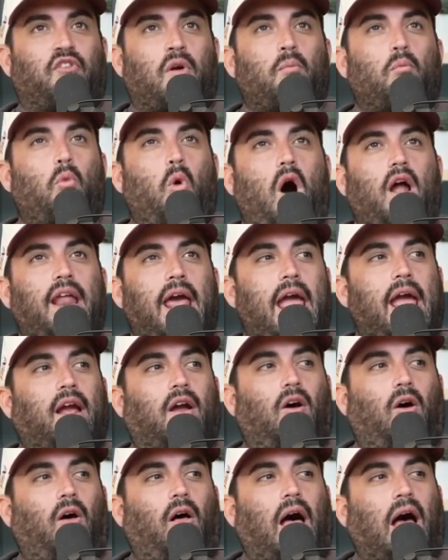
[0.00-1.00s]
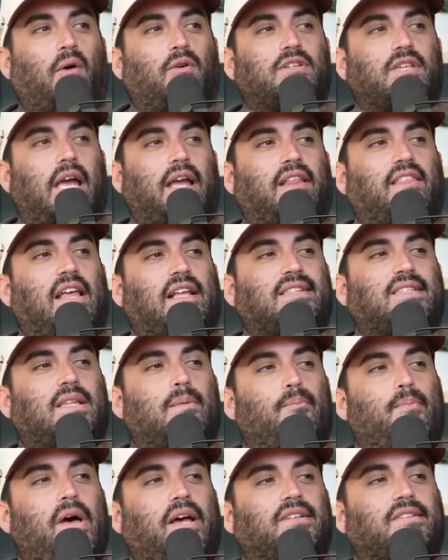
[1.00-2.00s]
from one angle, I was like, that's the
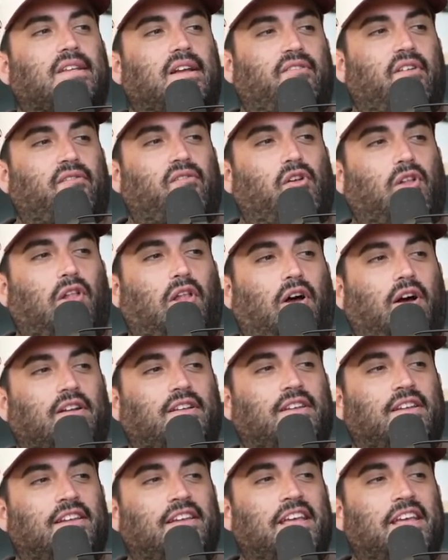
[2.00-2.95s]
best I've ever looked.